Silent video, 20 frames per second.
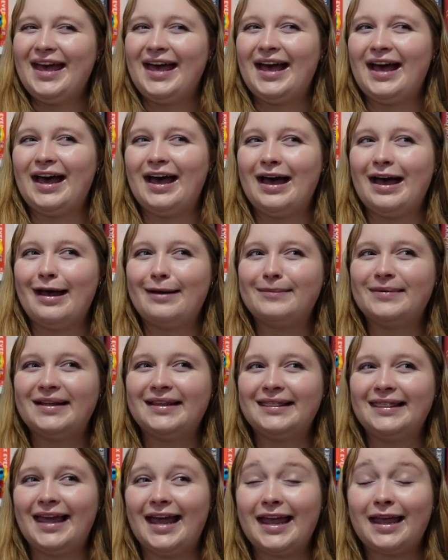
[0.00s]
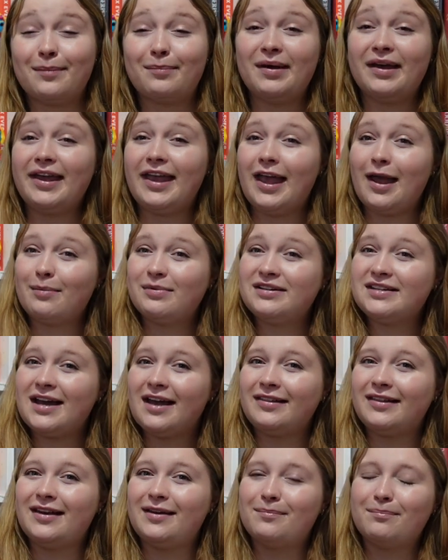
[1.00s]
Um, like Becky
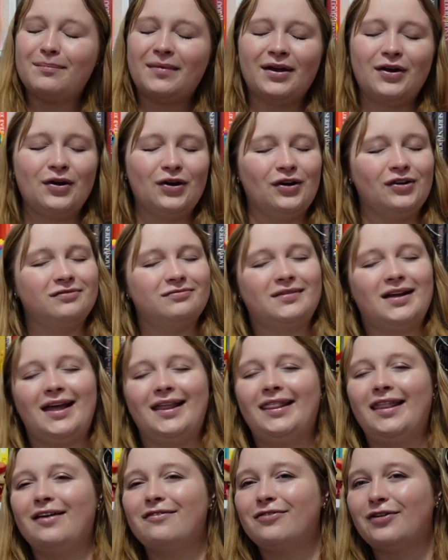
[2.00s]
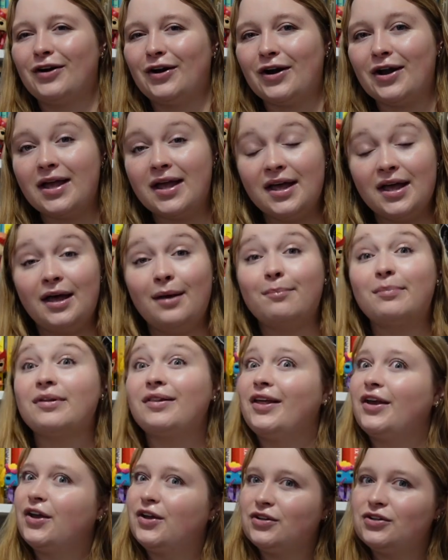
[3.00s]
Albertalli, my girl, I love her.
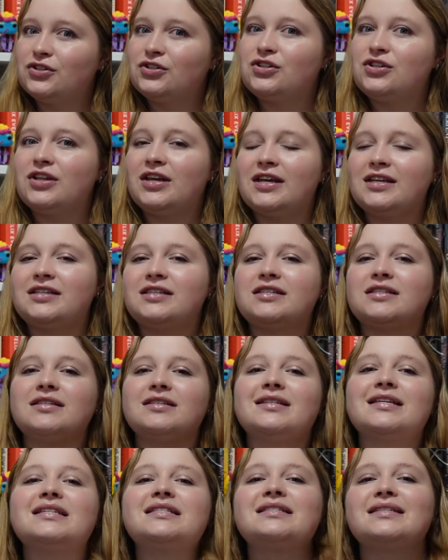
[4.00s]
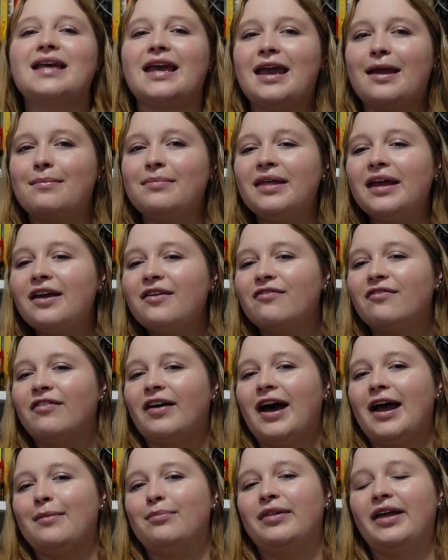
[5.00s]
But like, it's the same like
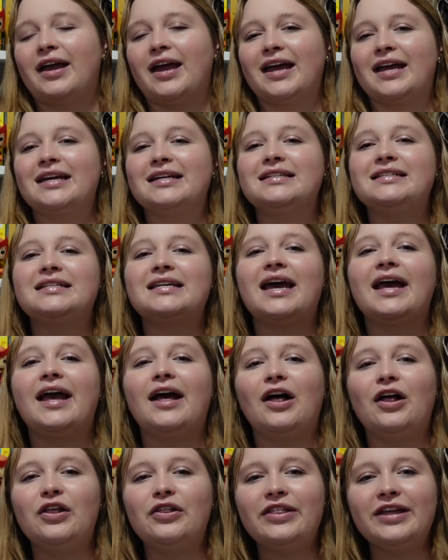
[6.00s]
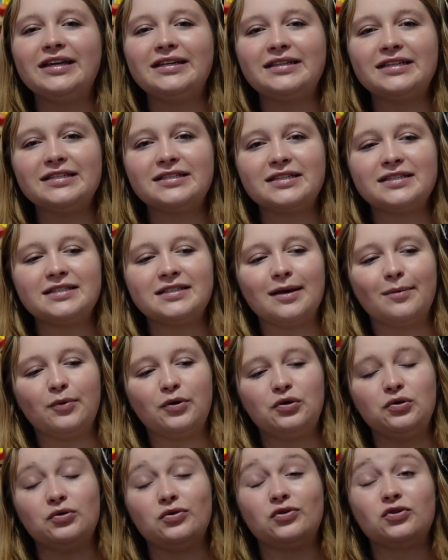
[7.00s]
vibe. Like I can tell that this is
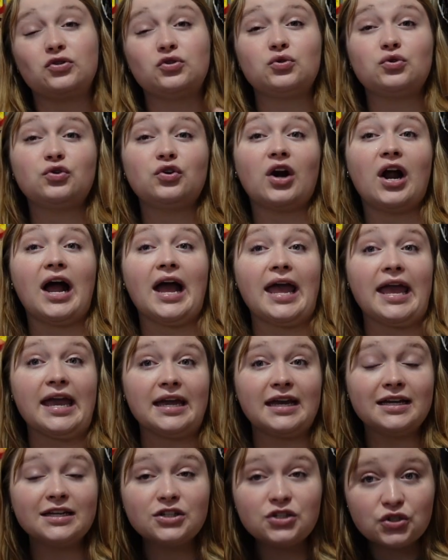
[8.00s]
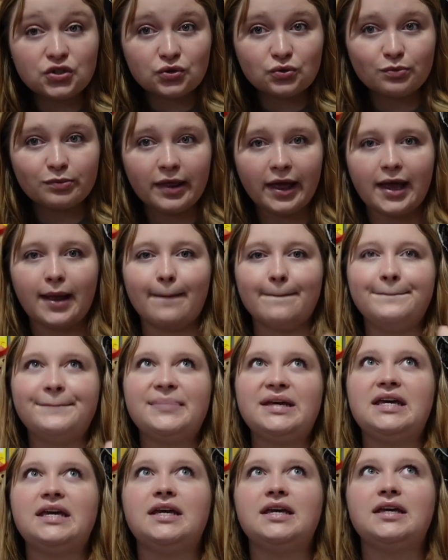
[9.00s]
someone who's trying to like
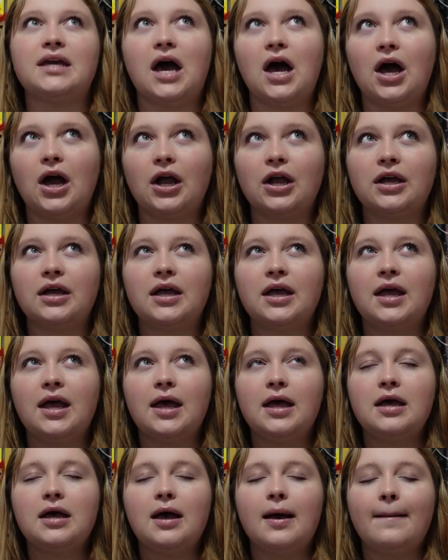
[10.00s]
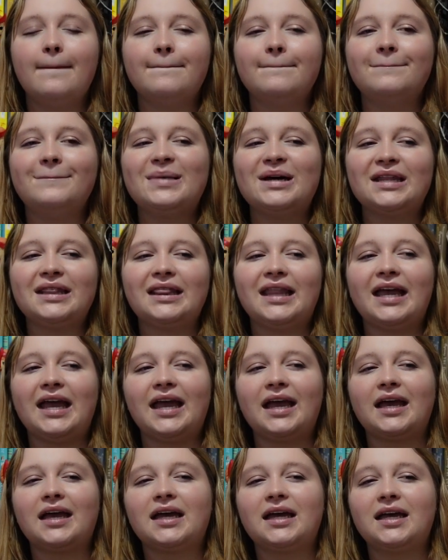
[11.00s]
be young, but
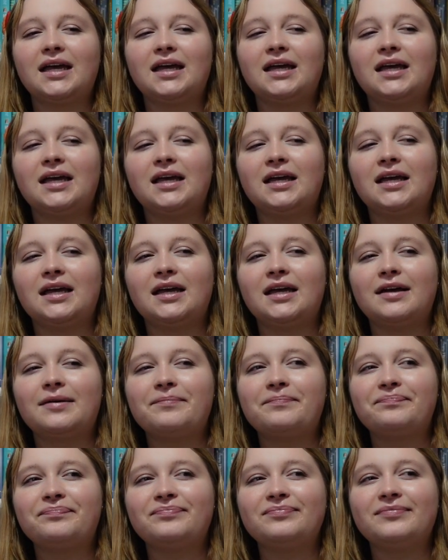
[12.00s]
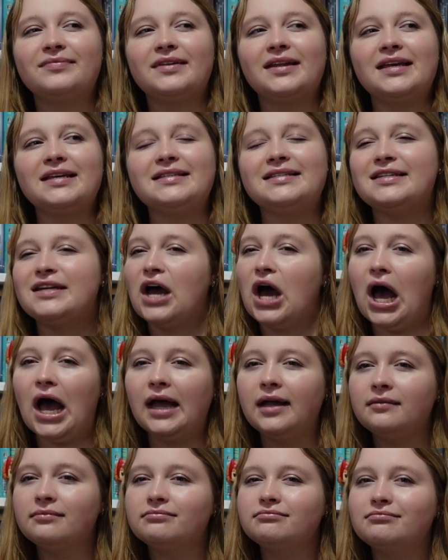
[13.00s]
like is
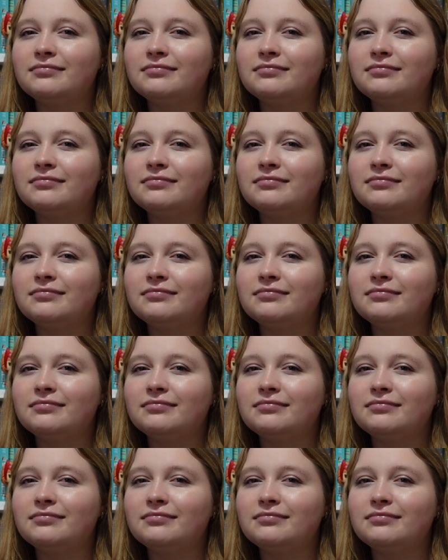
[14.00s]
not